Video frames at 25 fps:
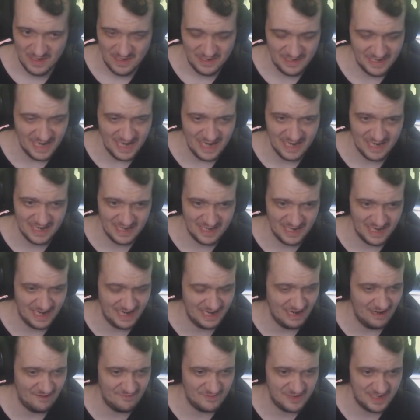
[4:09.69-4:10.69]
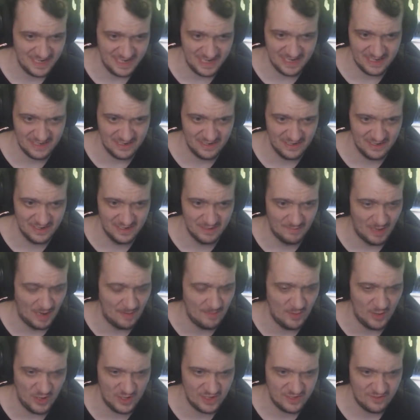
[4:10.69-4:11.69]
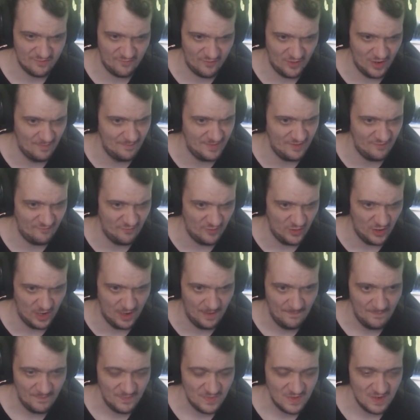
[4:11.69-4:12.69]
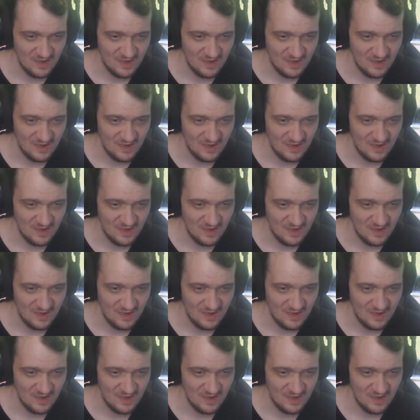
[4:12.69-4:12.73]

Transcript: They have seen bubbles from before.